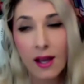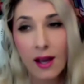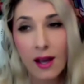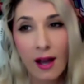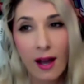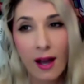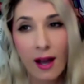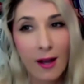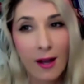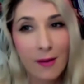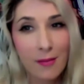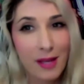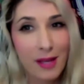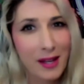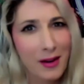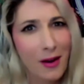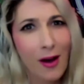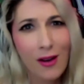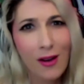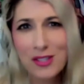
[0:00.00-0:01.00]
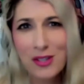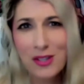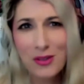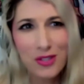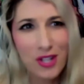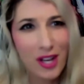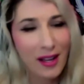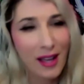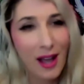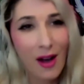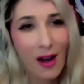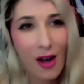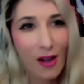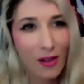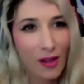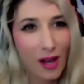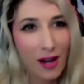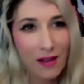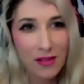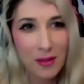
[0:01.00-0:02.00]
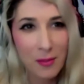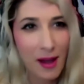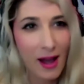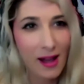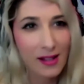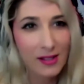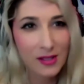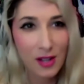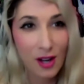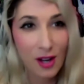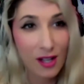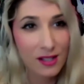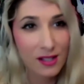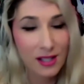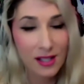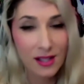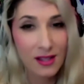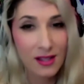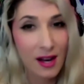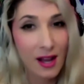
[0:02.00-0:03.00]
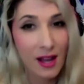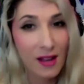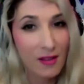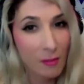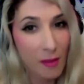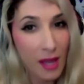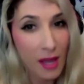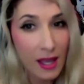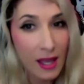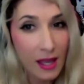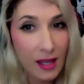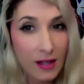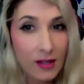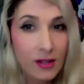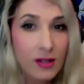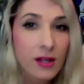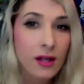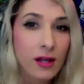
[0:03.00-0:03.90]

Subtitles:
And also check out a lot of the past content that I have made,